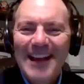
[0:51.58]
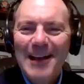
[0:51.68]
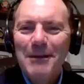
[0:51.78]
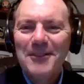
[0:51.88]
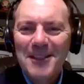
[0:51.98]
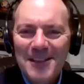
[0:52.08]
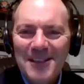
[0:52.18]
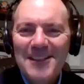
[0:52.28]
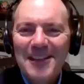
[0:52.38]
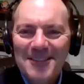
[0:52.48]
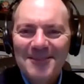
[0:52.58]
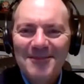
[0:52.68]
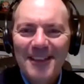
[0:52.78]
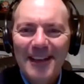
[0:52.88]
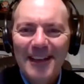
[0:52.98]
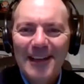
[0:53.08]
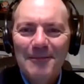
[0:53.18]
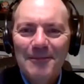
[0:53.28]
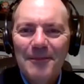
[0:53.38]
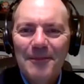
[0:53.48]
about the details
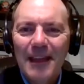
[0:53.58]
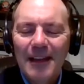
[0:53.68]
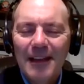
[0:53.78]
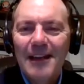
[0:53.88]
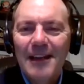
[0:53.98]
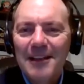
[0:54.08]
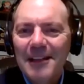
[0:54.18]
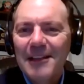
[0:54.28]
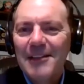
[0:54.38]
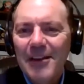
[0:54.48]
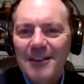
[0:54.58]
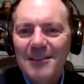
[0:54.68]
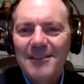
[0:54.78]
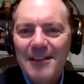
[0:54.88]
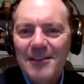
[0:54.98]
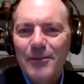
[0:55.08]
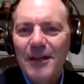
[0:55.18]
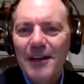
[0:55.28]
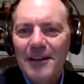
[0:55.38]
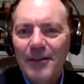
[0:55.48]
um, and connecting the dots. That's
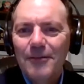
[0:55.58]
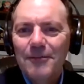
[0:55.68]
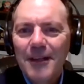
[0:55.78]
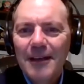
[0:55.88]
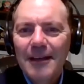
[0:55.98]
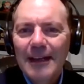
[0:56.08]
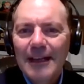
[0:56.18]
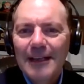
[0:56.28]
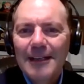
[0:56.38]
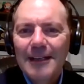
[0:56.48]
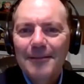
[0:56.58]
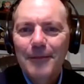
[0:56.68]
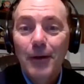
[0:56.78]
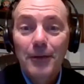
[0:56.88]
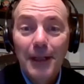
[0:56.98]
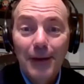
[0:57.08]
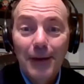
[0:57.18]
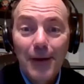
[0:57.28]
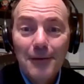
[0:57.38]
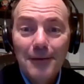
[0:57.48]
what I do um, all day
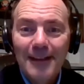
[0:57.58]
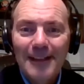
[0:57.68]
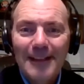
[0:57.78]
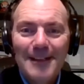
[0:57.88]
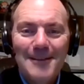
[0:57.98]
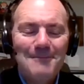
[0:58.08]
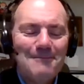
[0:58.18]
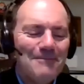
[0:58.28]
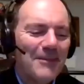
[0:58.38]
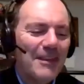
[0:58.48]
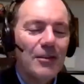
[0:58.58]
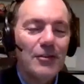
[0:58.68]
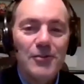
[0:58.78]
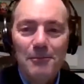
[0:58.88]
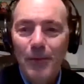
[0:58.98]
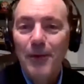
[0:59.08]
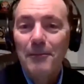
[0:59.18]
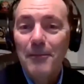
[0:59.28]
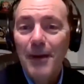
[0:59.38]
long um, to support